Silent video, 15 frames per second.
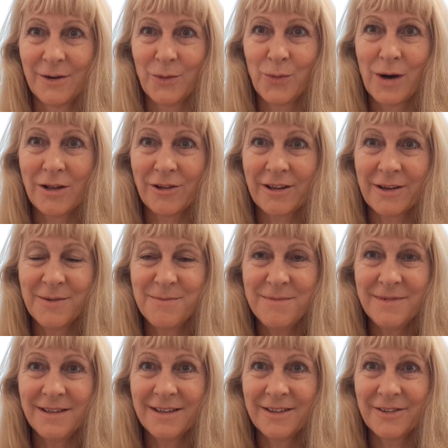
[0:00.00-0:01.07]
Welcome
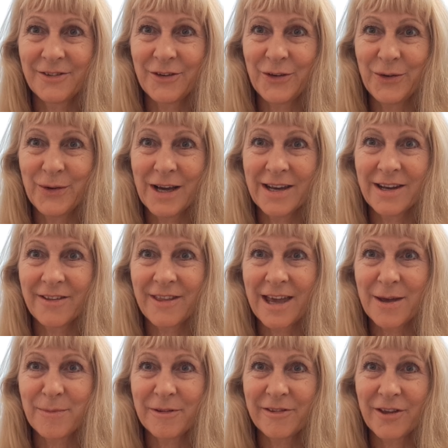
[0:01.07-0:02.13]
to another
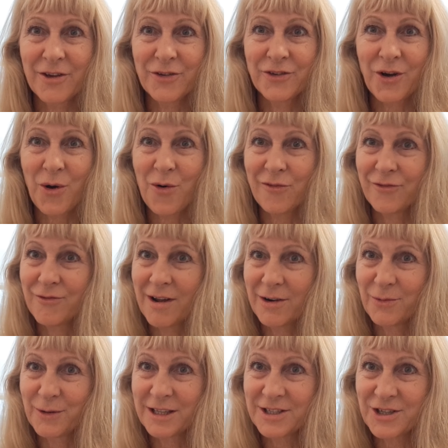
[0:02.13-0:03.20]
episode of
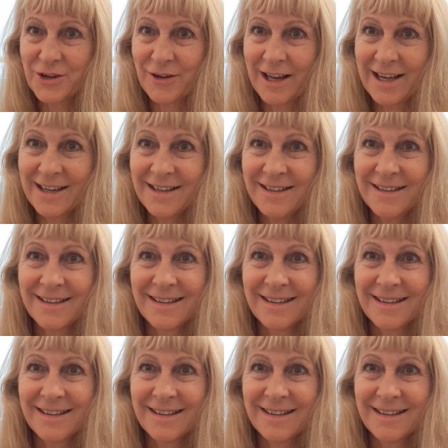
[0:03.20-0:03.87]
Run with Julia.